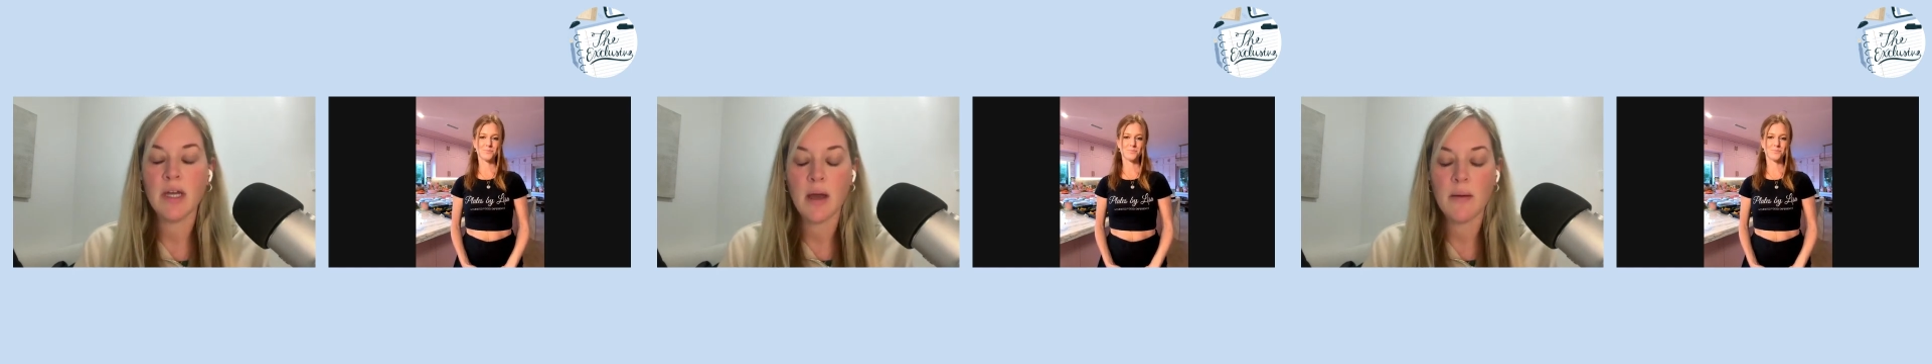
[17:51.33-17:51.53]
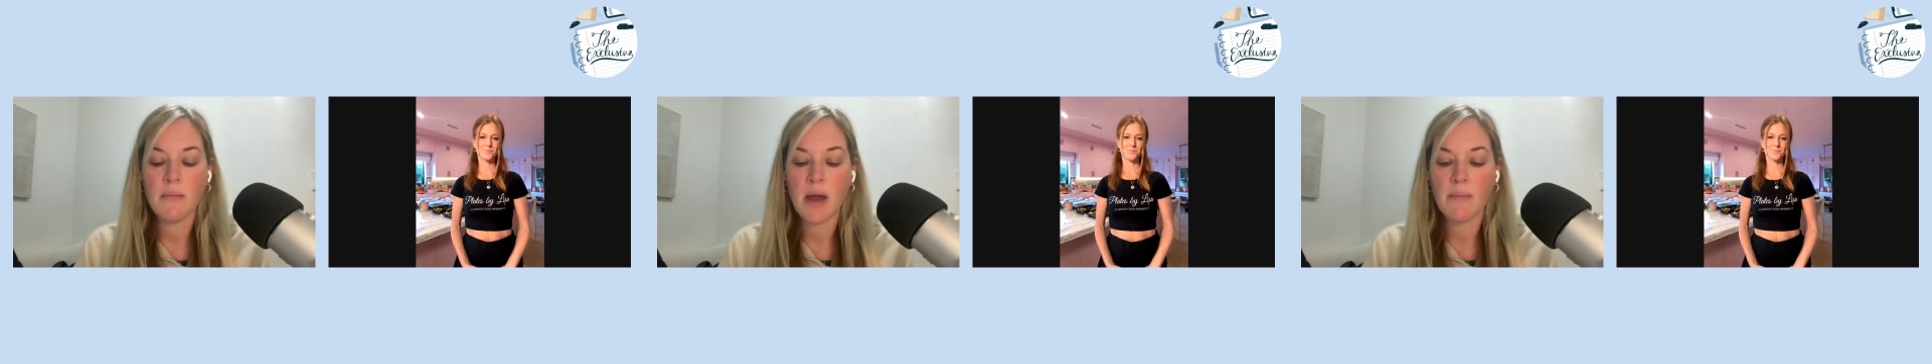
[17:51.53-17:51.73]

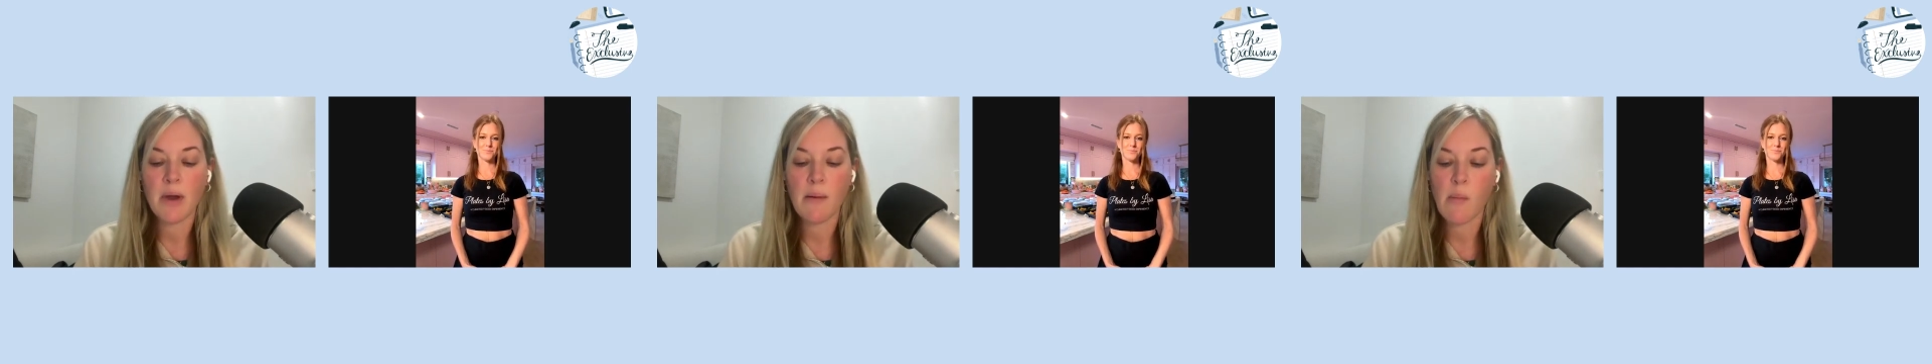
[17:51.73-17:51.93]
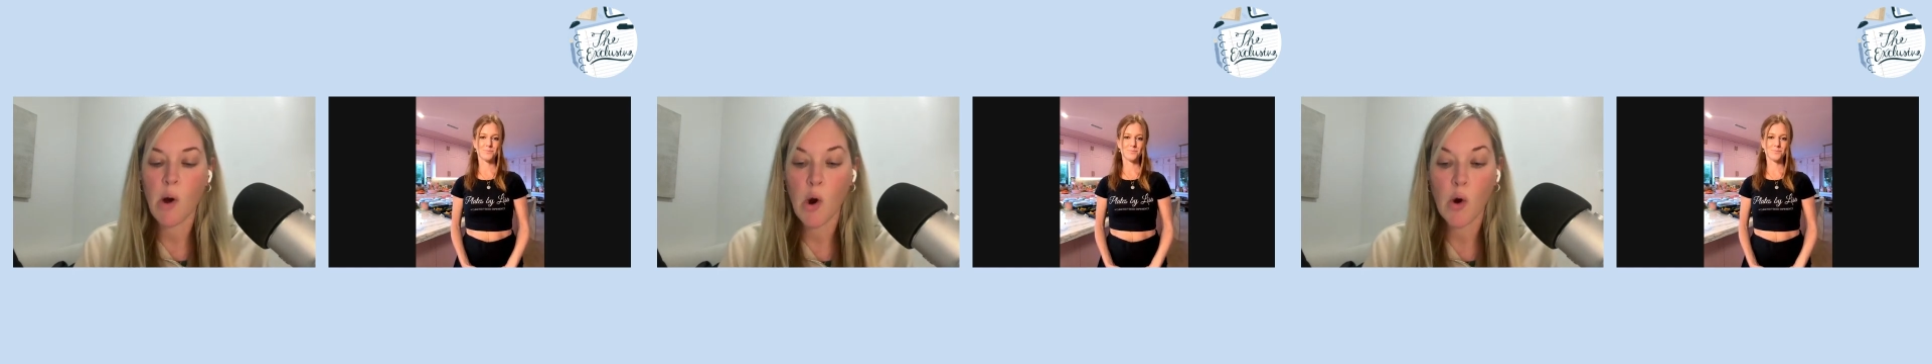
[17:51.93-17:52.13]

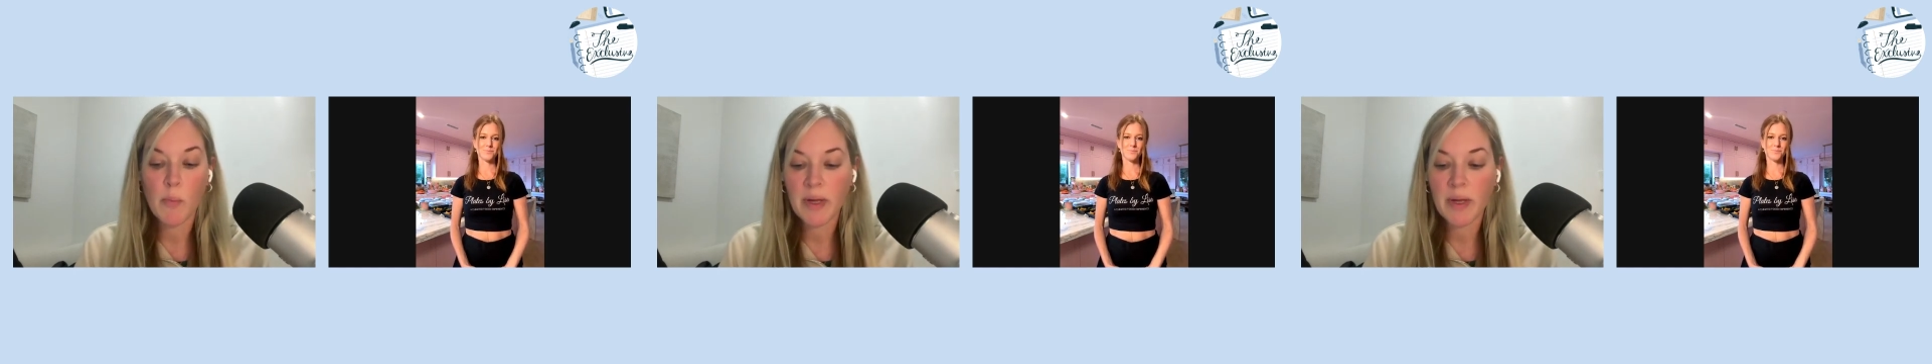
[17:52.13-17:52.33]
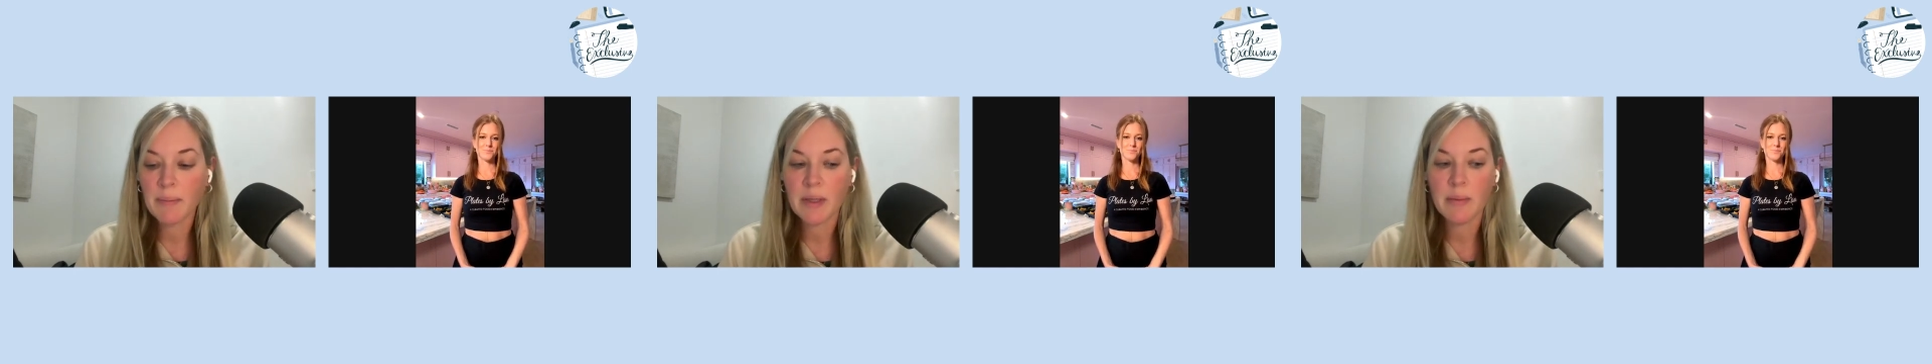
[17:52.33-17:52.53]
I'm
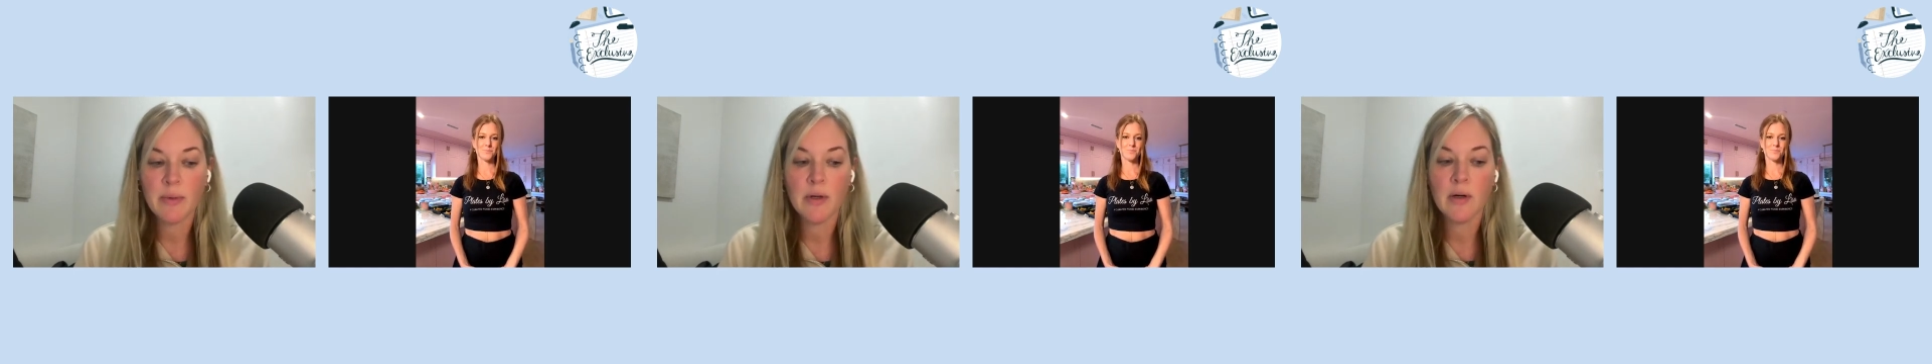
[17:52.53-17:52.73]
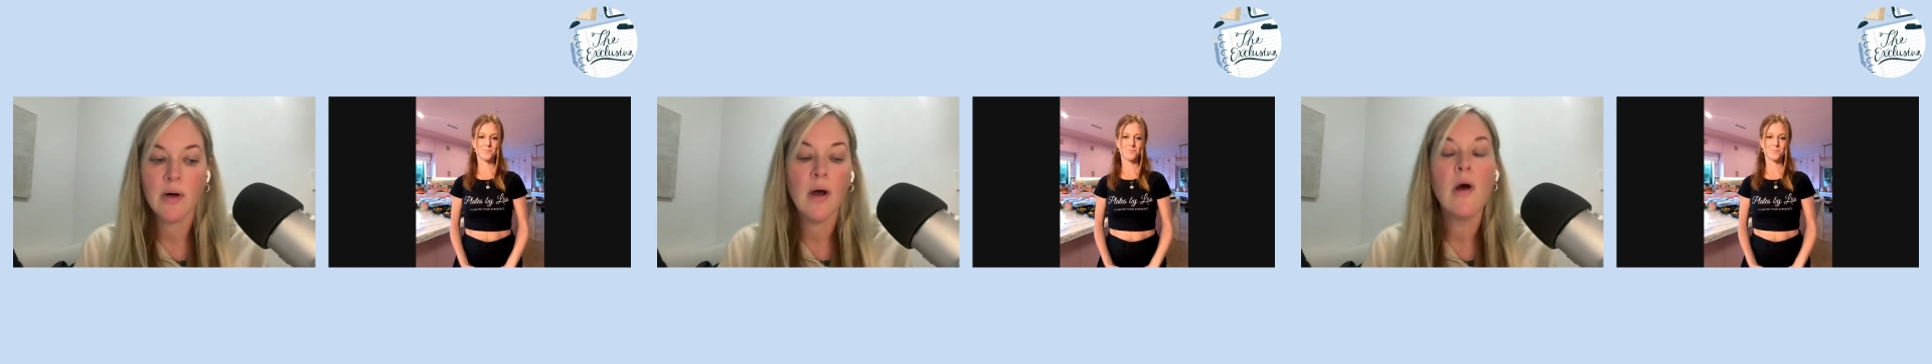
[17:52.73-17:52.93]
hoping
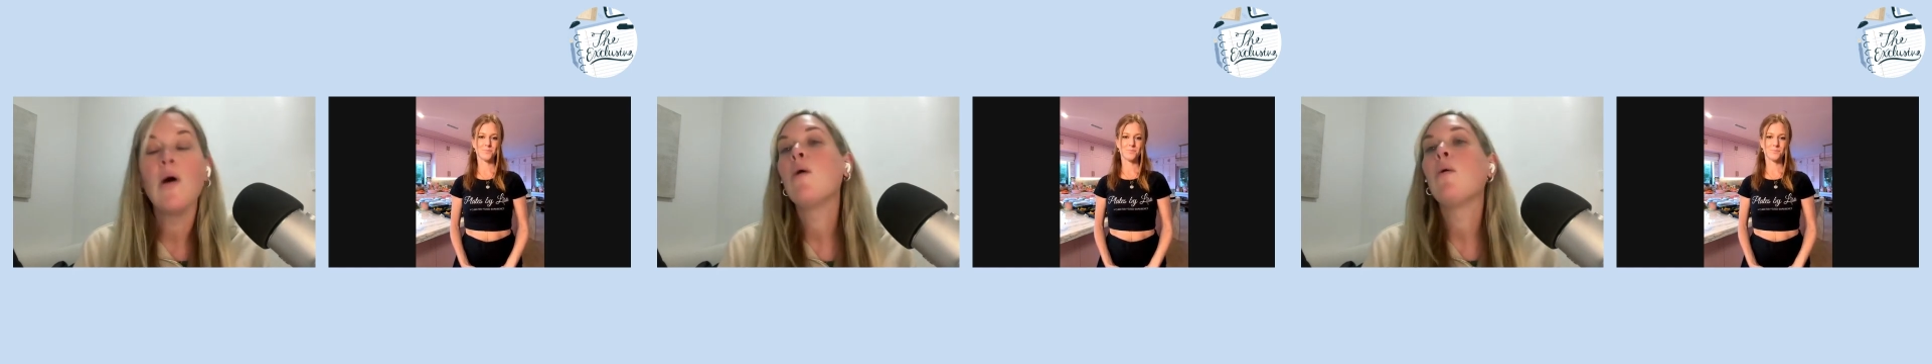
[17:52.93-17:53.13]
people